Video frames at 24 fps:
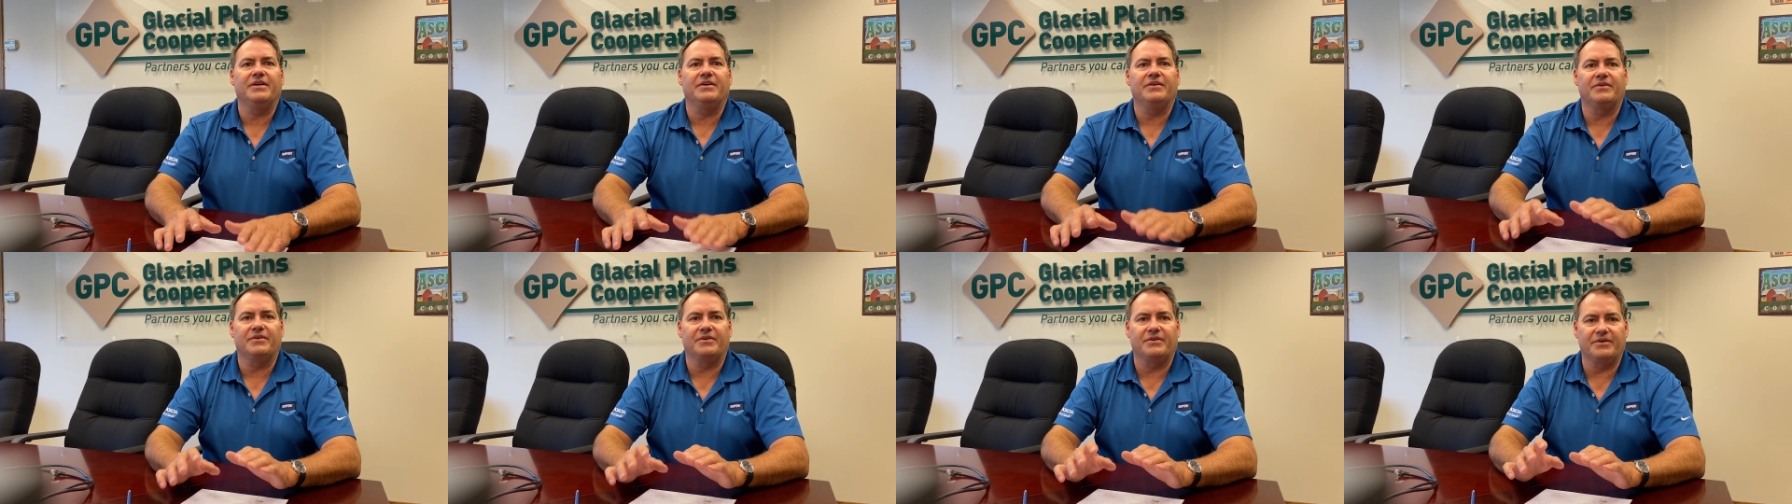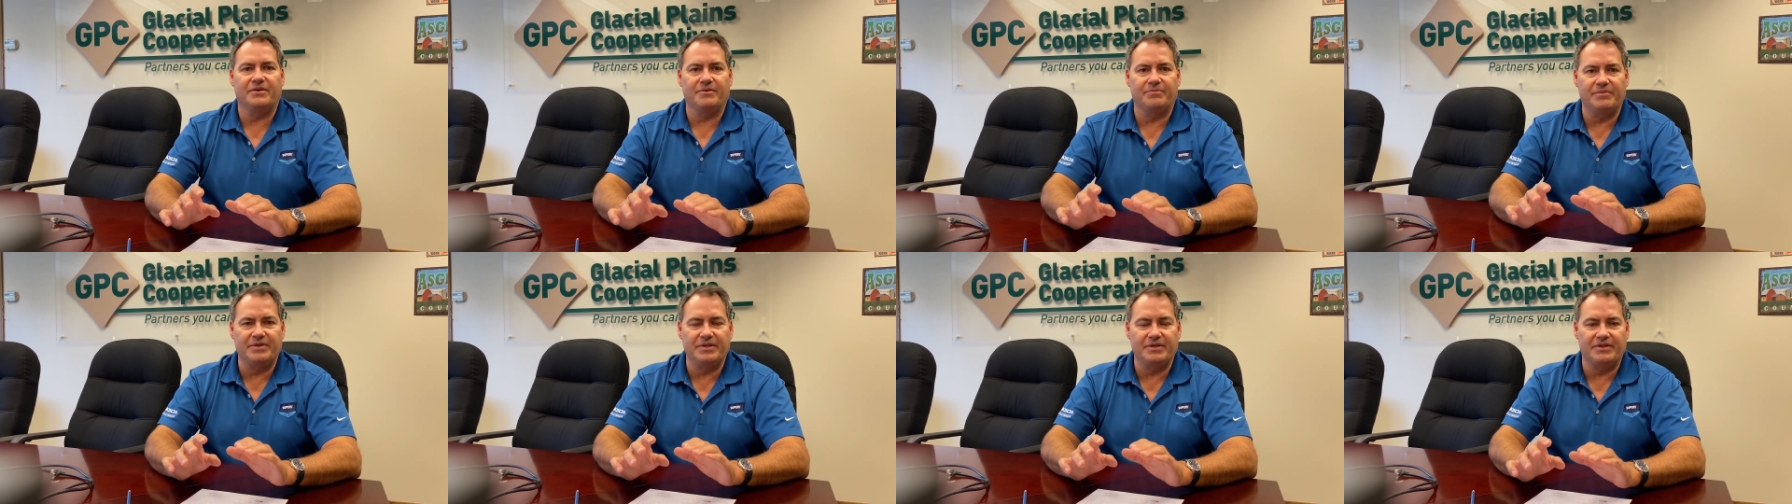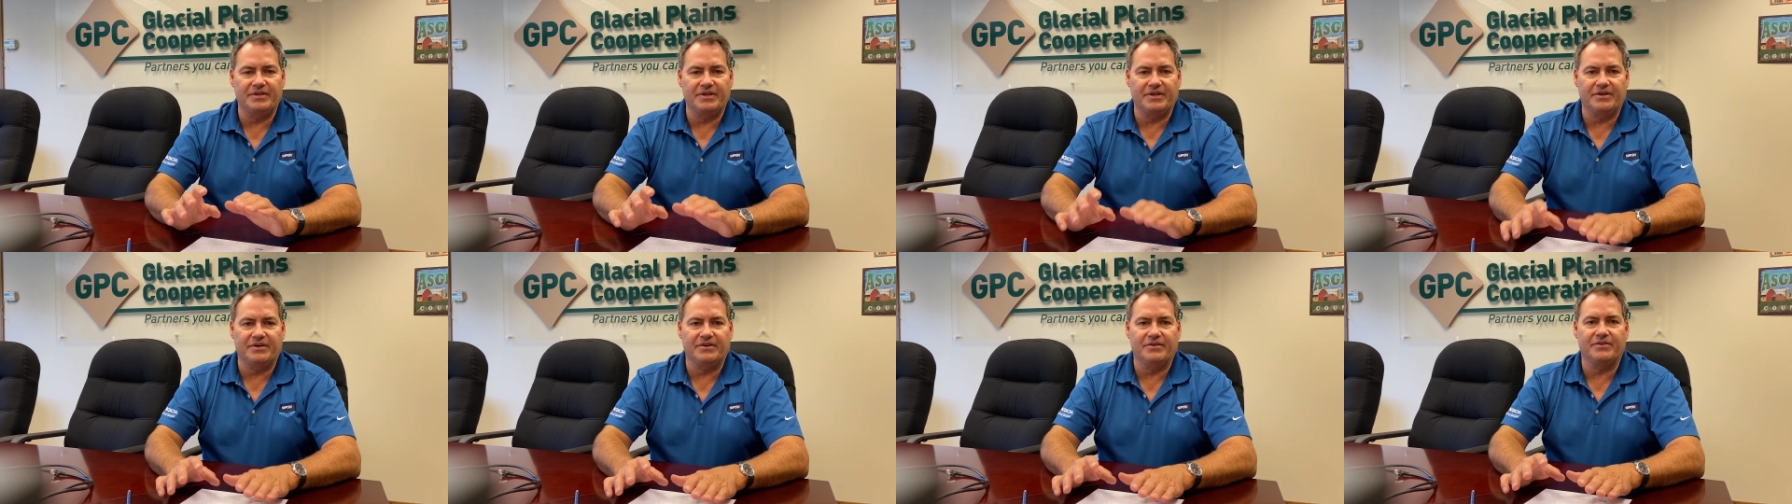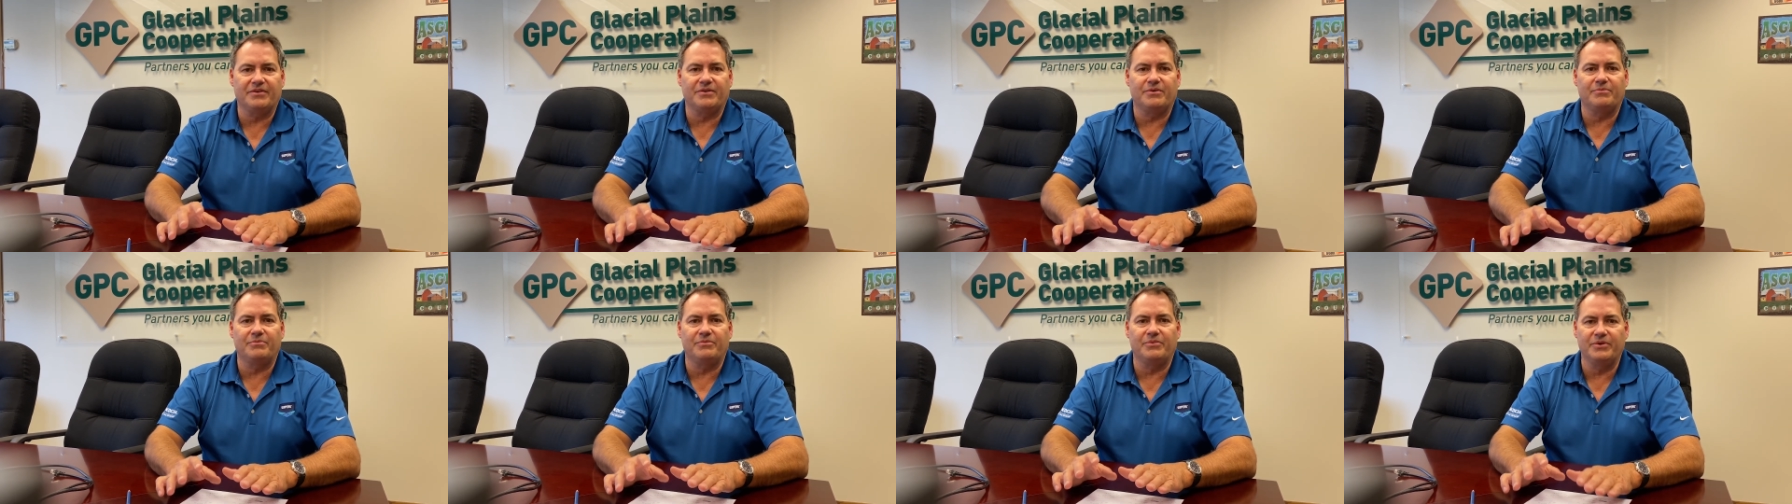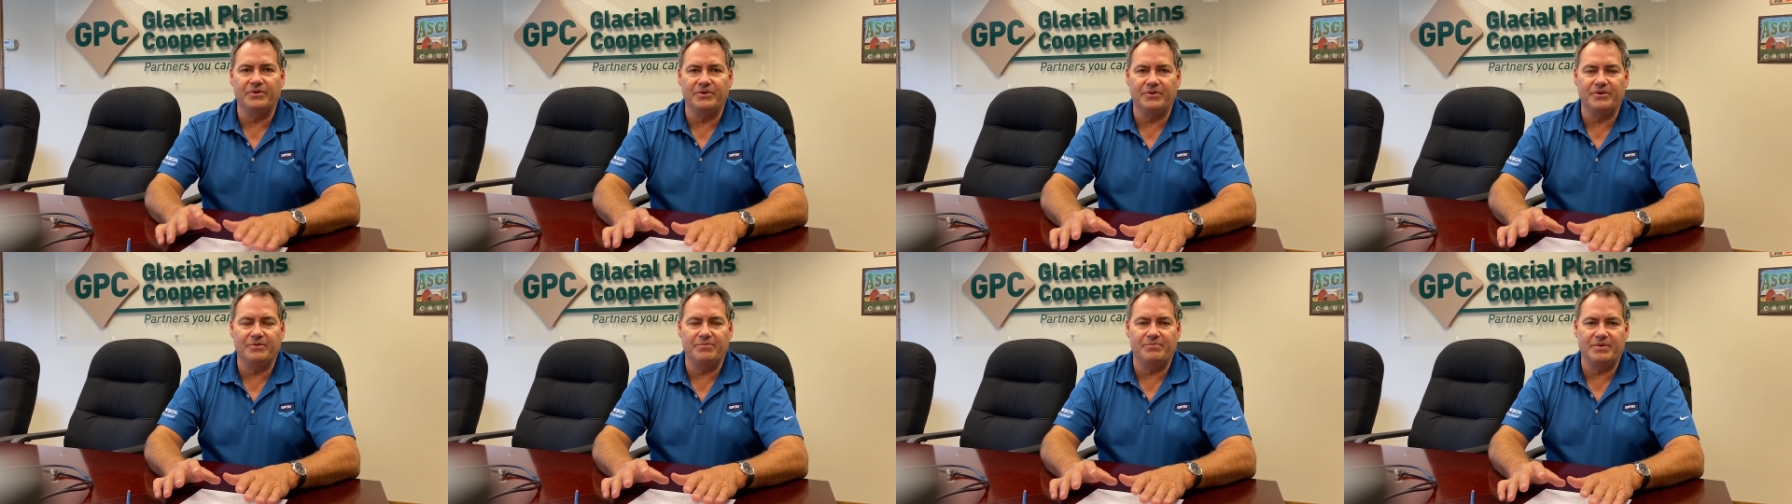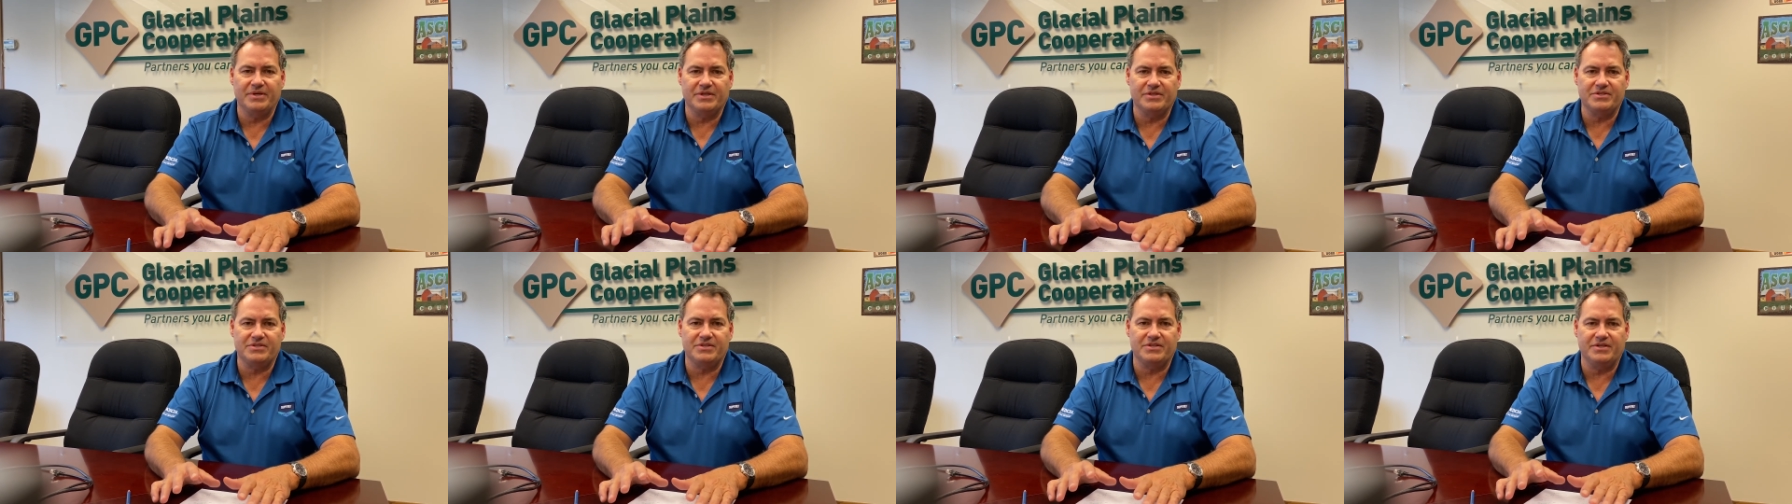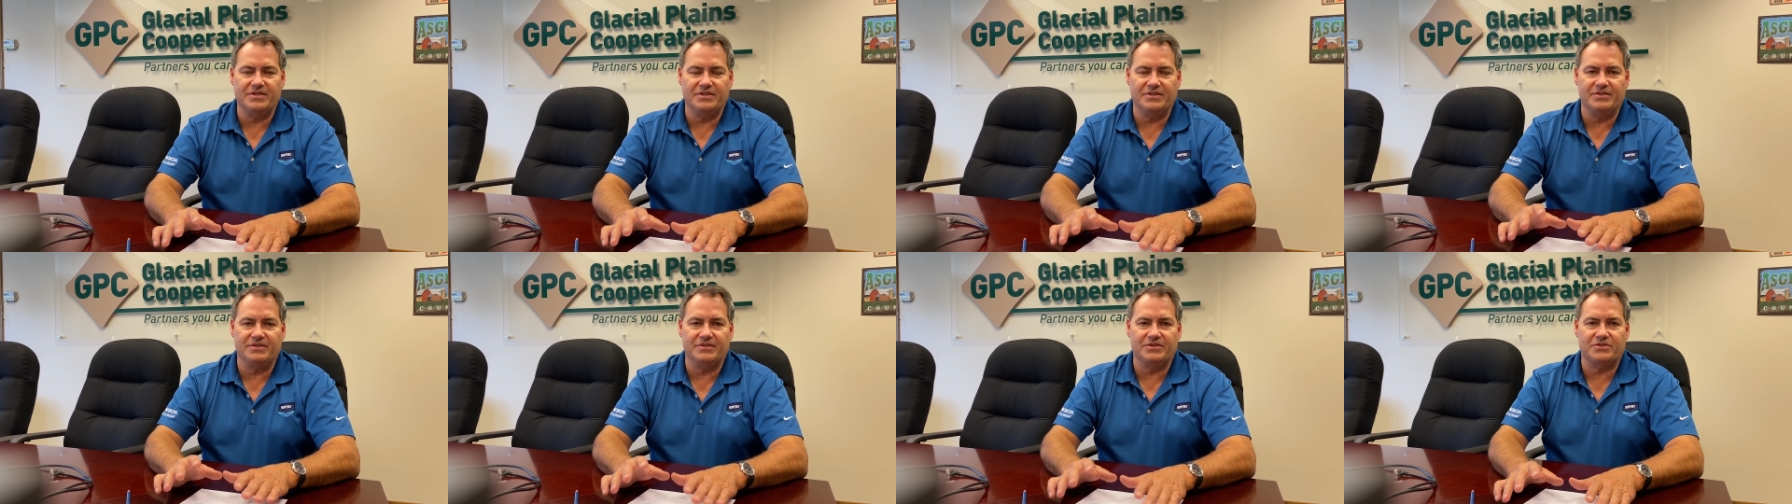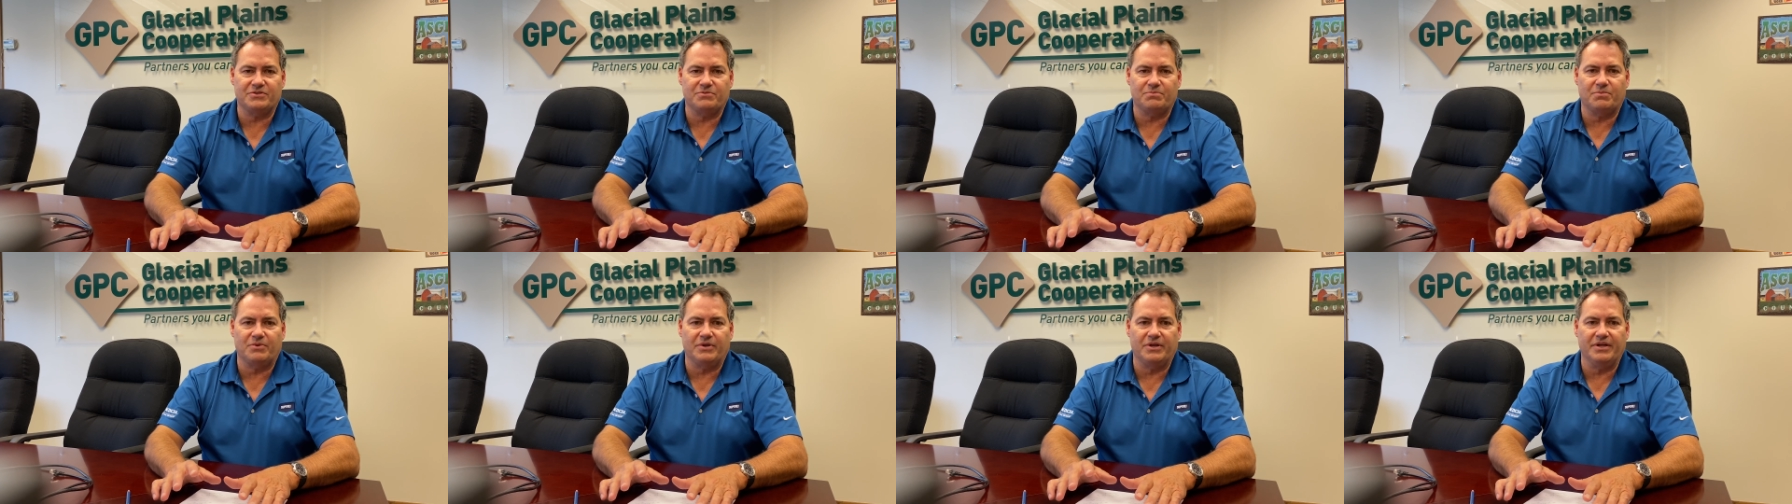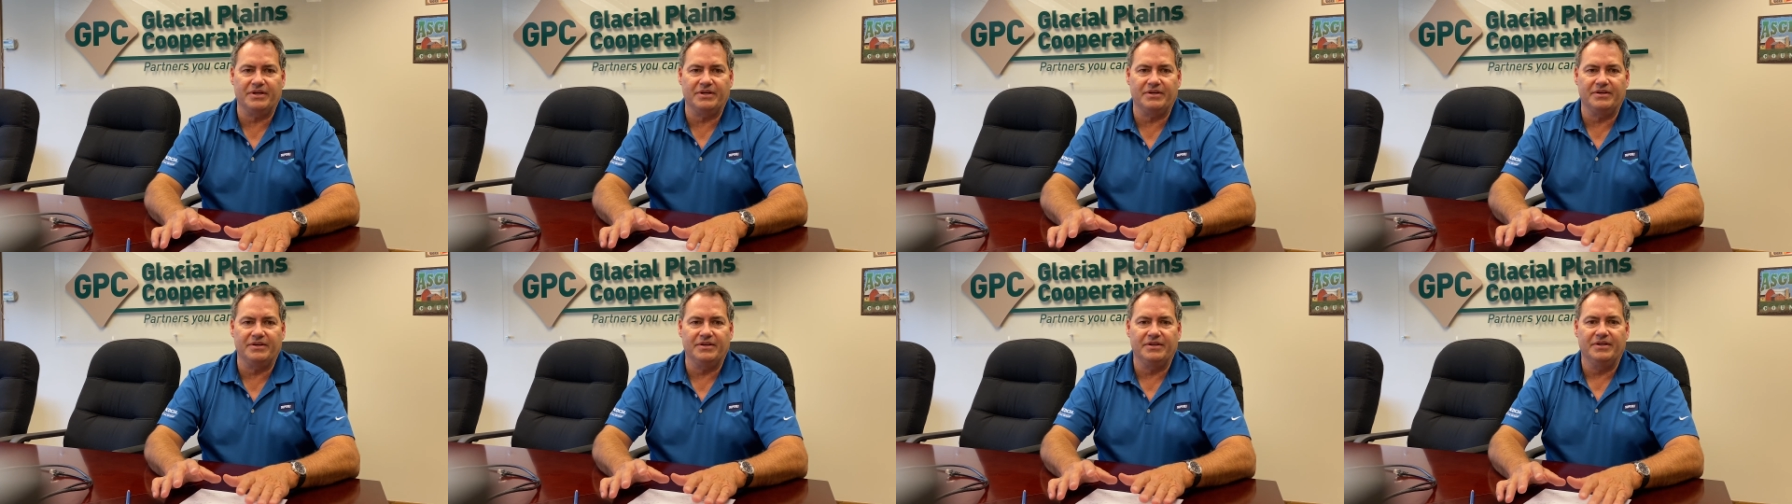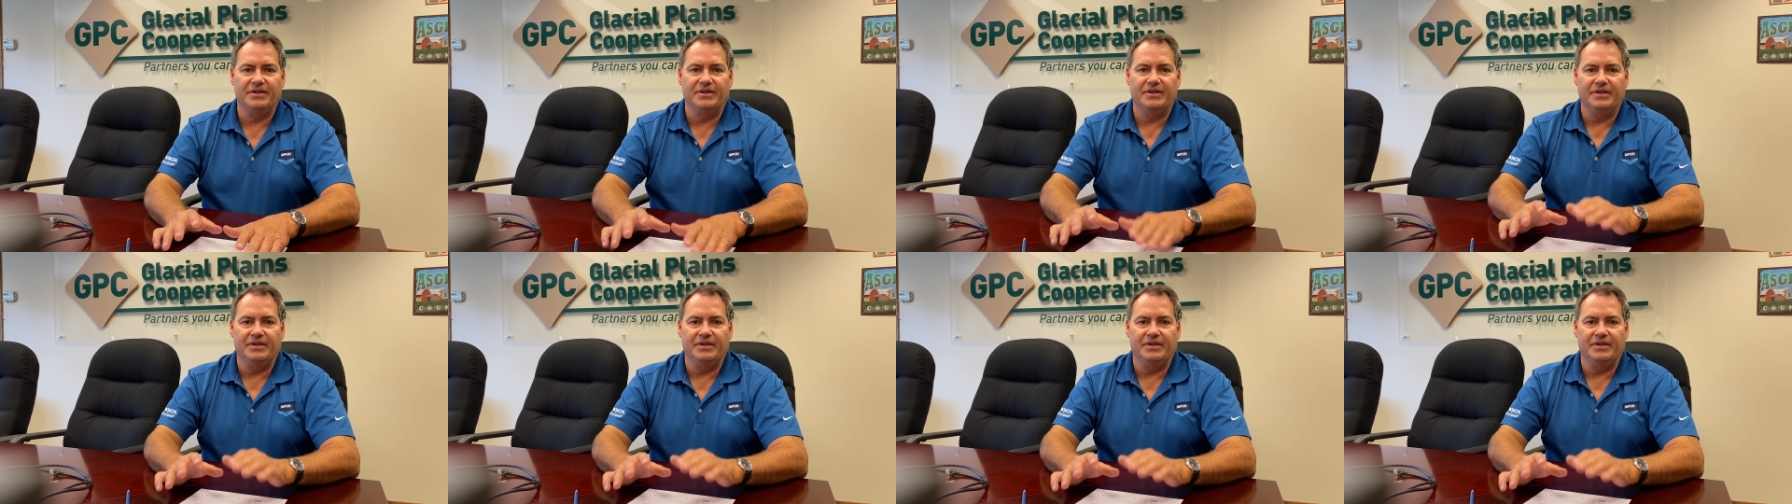They're going to be there. They're really busy in the spring